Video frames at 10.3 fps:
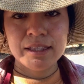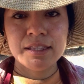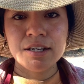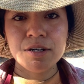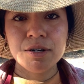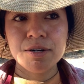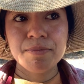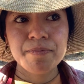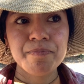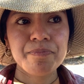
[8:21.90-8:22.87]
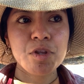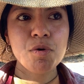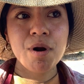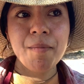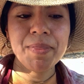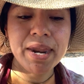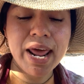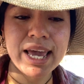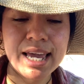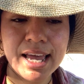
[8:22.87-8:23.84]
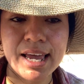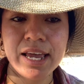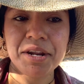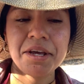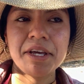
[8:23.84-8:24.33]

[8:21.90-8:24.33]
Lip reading: the crop that I get